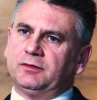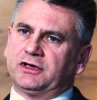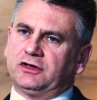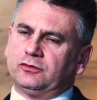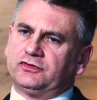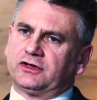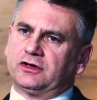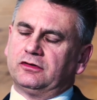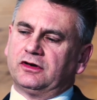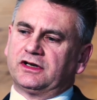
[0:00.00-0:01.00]
But it
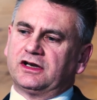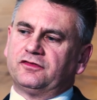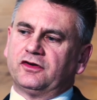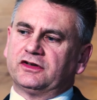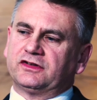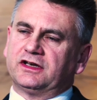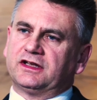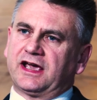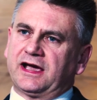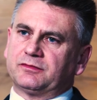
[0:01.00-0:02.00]
also identifies any
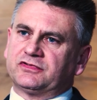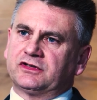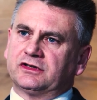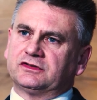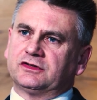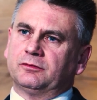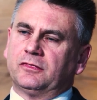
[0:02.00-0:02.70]
gaps that